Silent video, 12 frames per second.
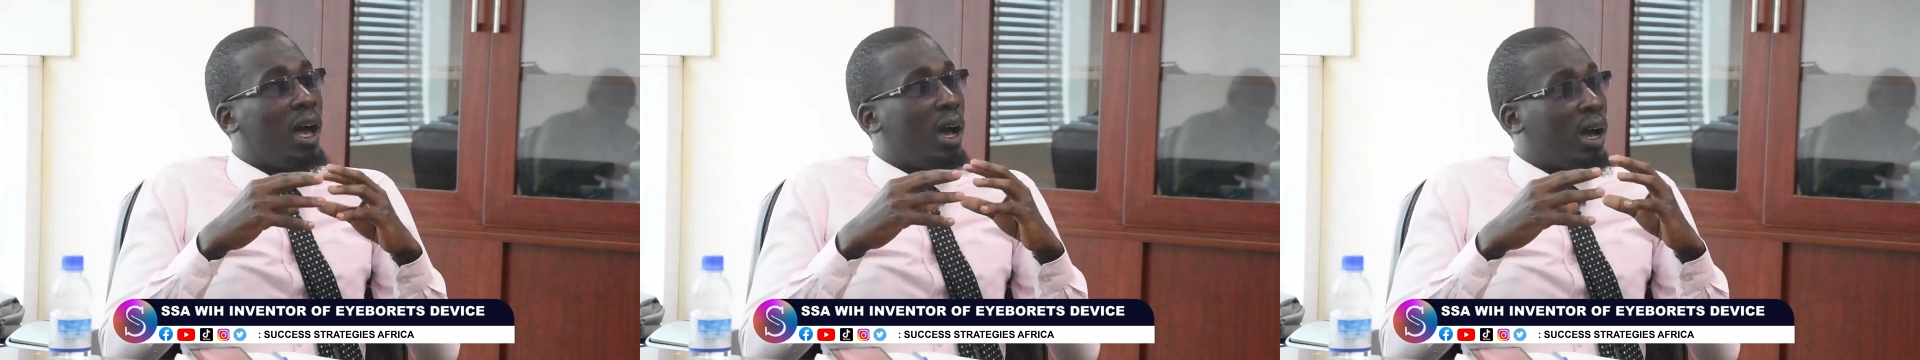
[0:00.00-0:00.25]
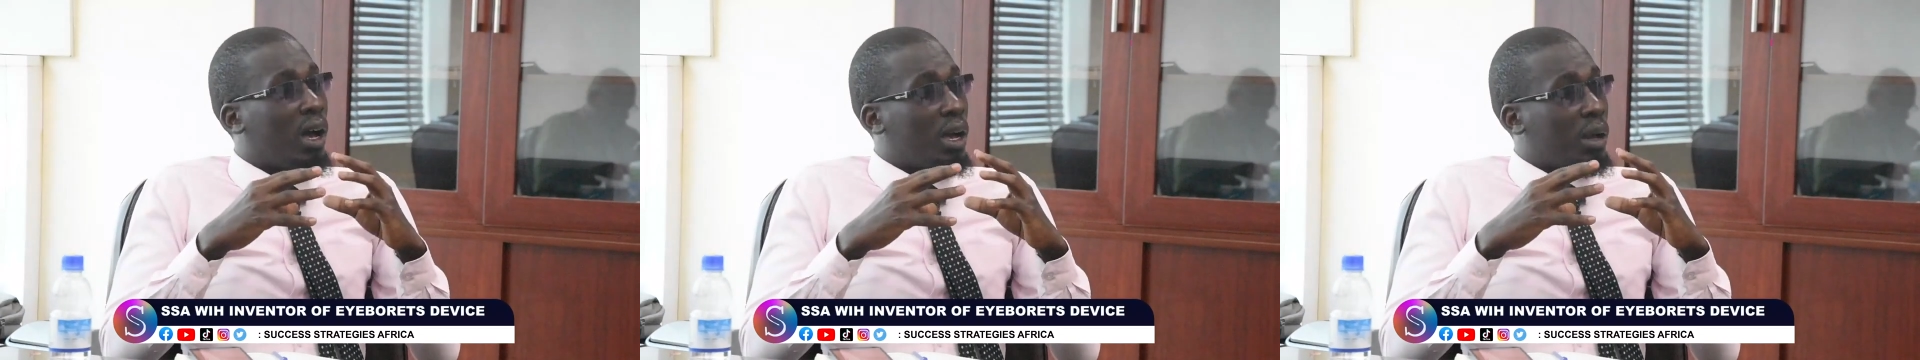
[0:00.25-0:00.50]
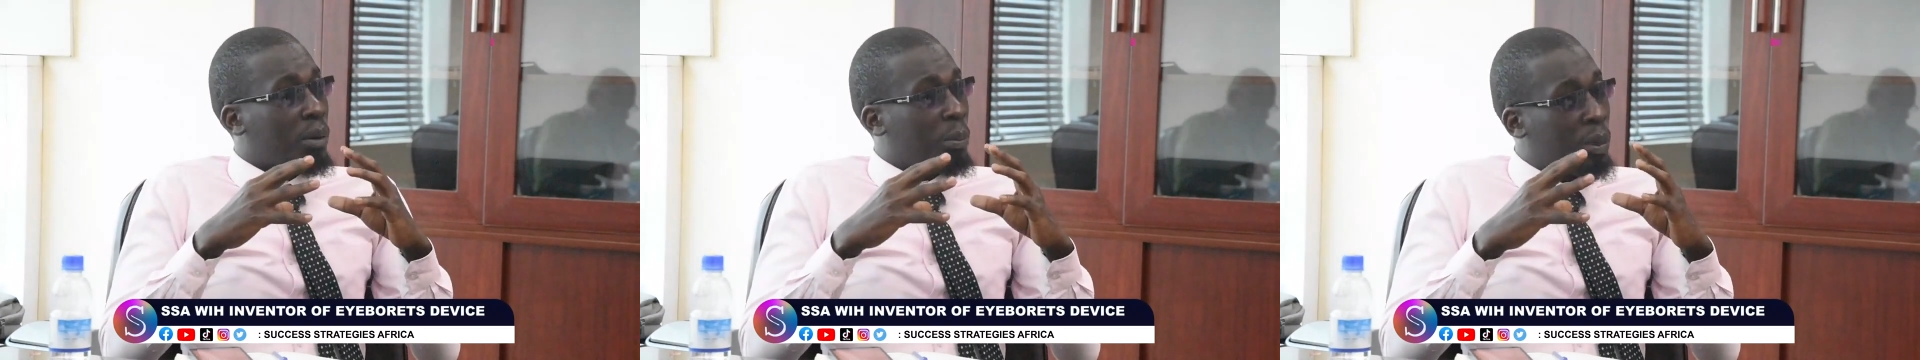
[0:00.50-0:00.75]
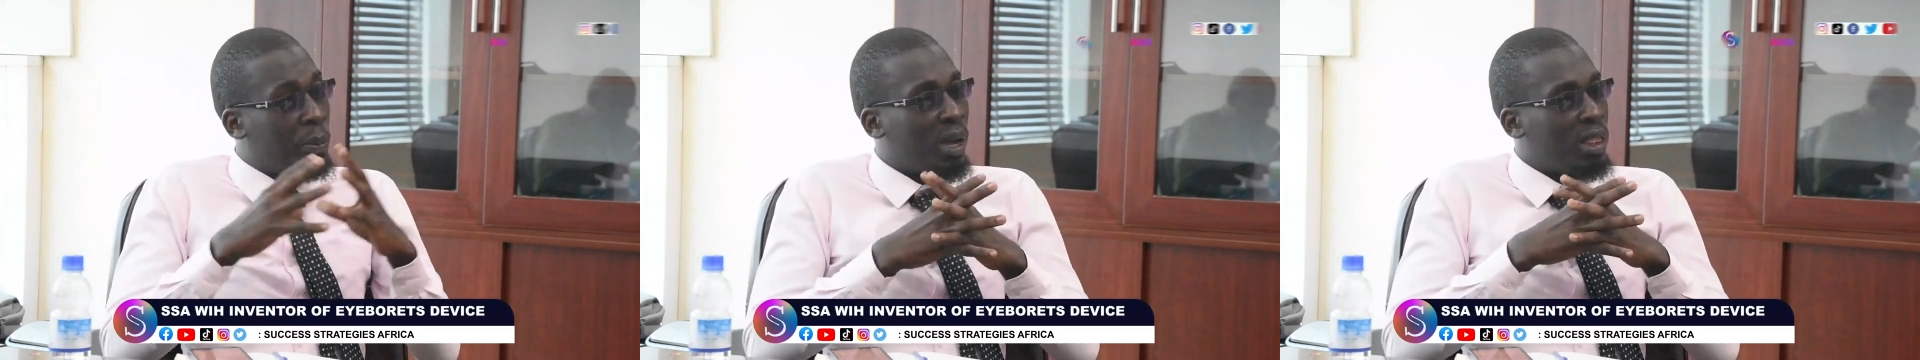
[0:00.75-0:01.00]
uh,
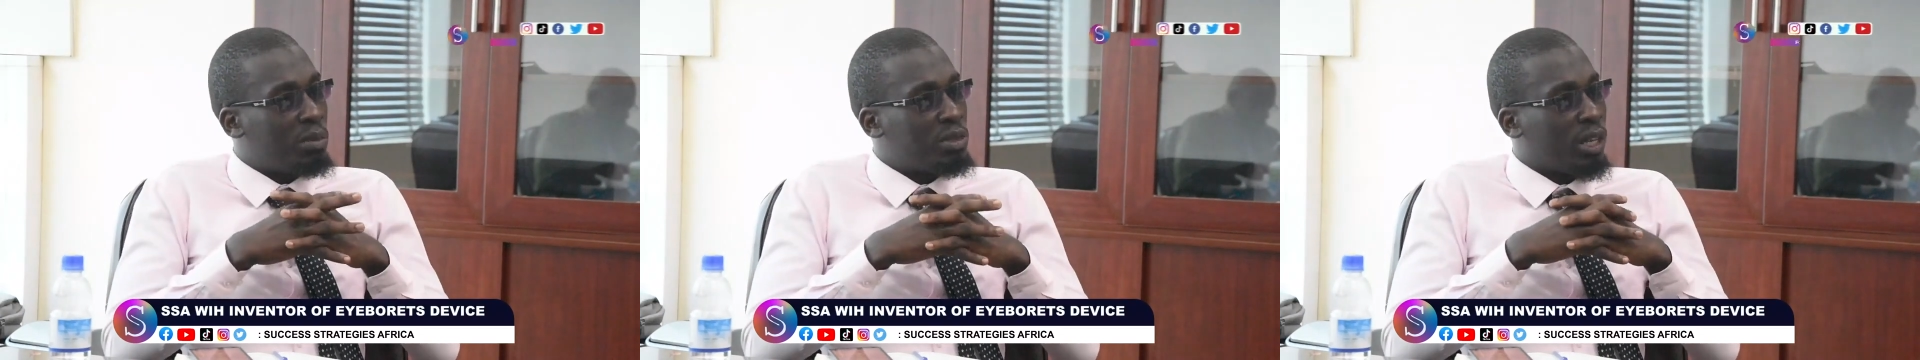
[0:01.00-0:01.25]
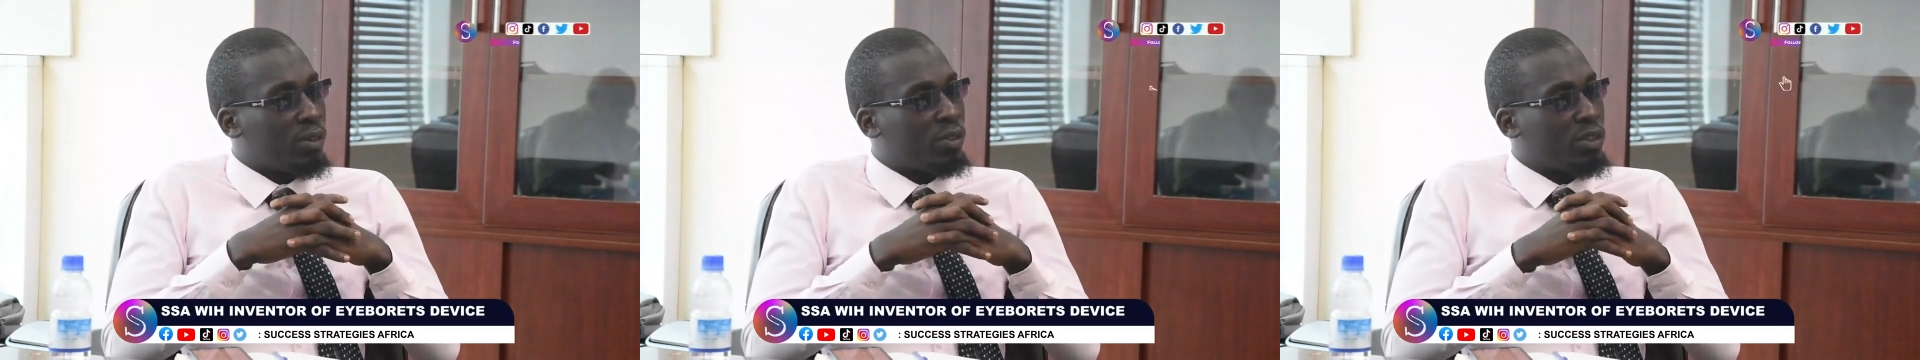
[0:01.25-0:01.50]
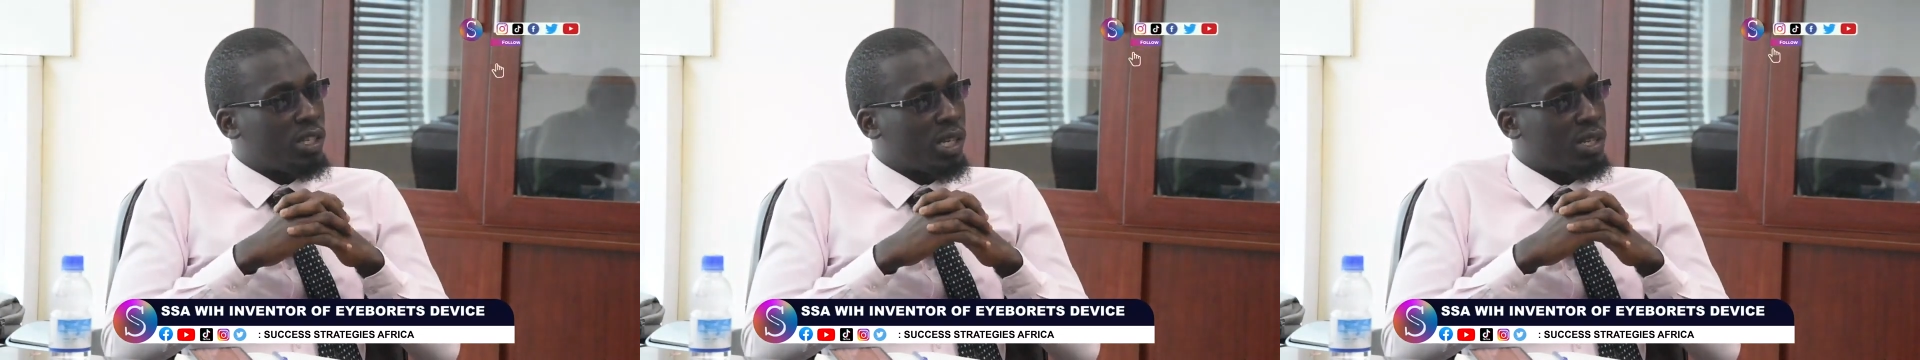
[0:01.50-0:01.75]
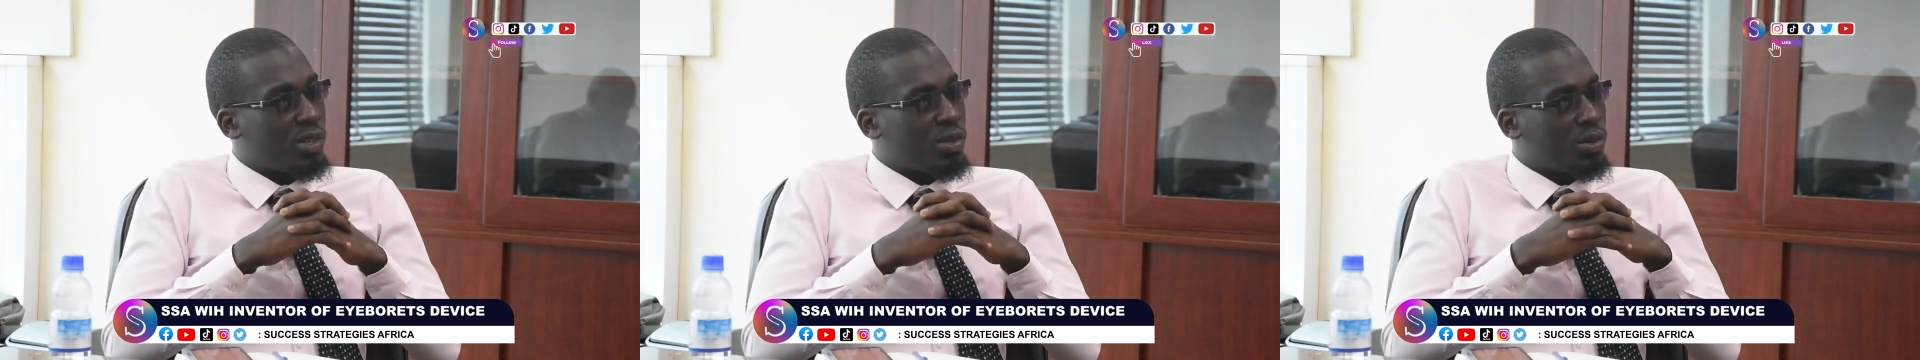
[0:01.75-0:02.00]
prepare themselves for
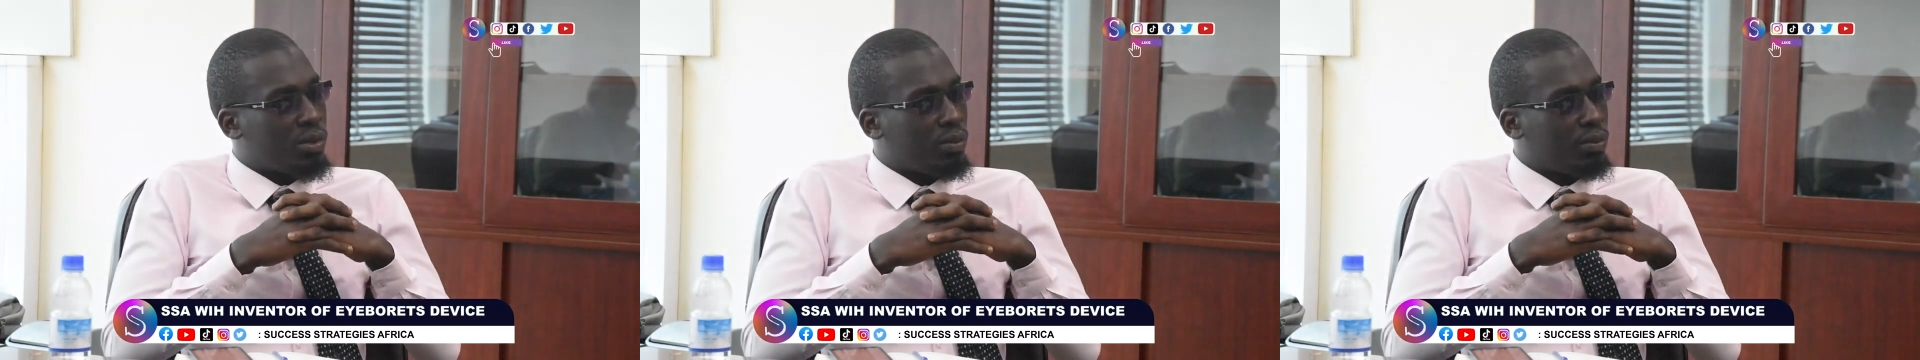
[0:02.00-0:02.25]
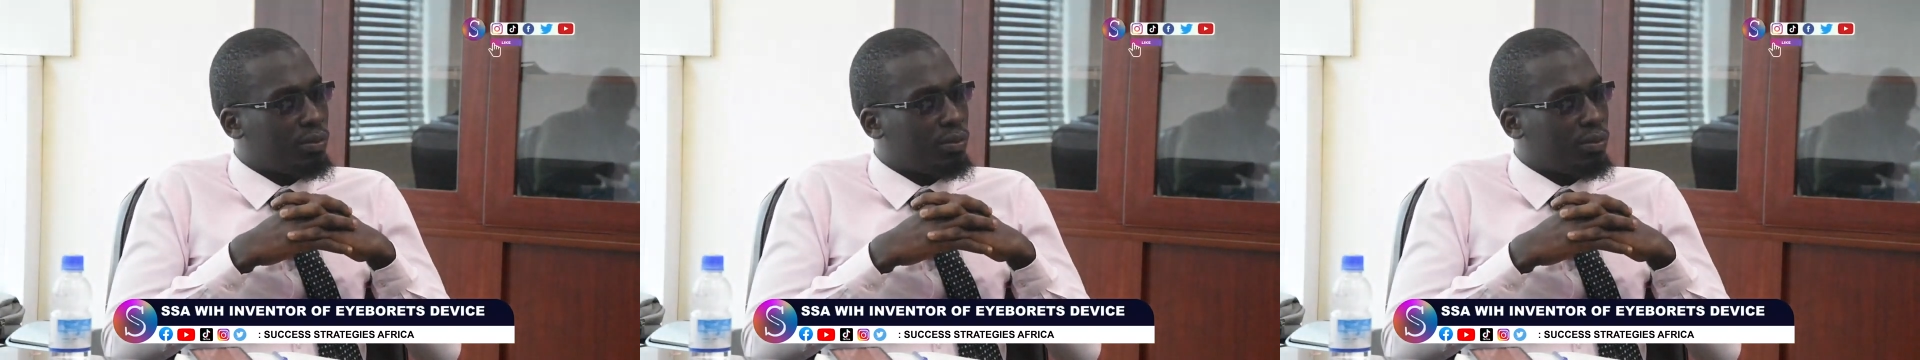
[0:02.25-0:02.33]
success?